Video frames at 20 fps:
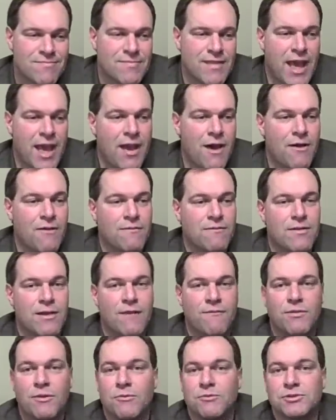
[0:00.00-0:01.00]
Now,
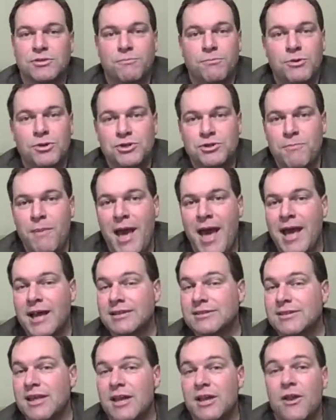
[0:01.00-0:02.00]
if there was a
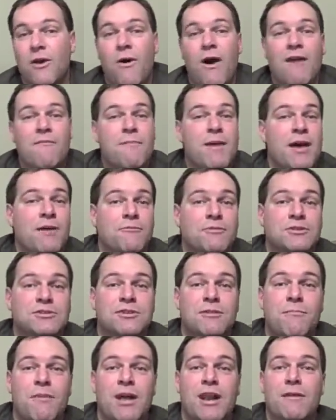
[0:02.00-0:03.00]
pushback, say, no, I met with
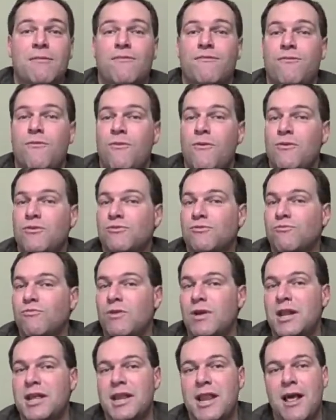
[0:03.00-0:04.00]
somebody before, it's
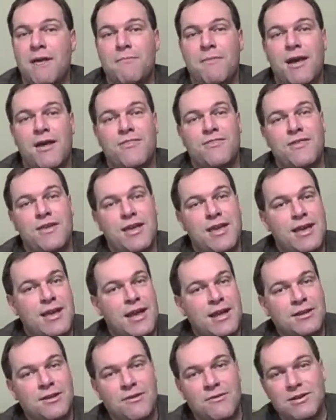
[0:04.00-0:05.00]
really not my
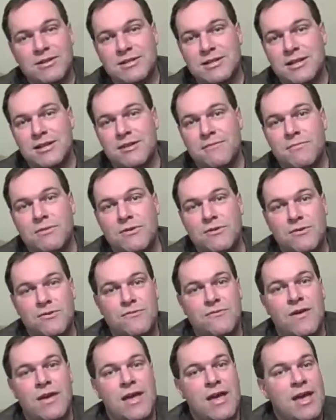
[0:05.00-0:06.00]
thing, I don't intend to
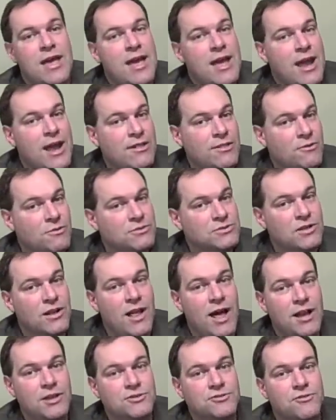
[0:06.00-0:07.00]
move, and there was a
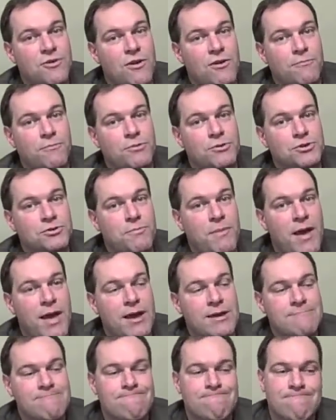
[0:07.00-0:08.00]
lot of strong
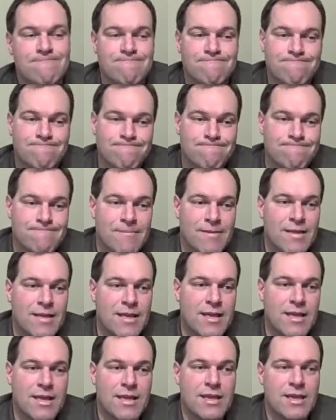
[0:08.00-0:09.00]
pushback,
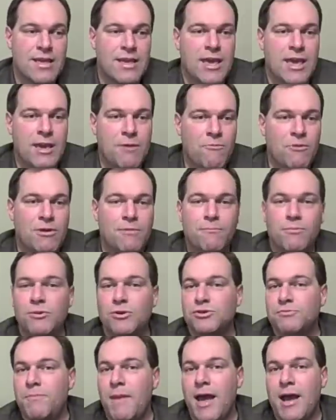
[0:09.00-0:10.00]
he wouldn't
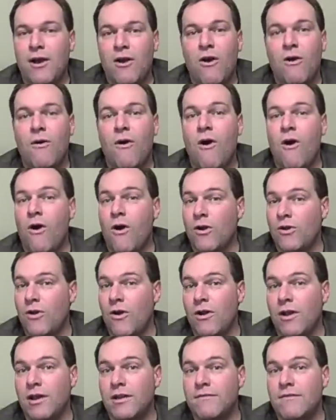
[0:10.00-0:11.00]
push back hard
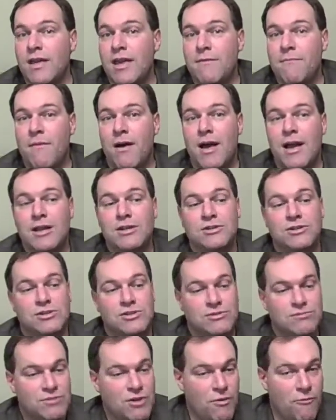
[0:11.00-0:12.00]
on it. He might
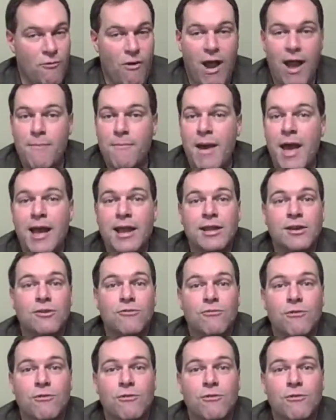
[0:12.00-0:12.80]
just go right back into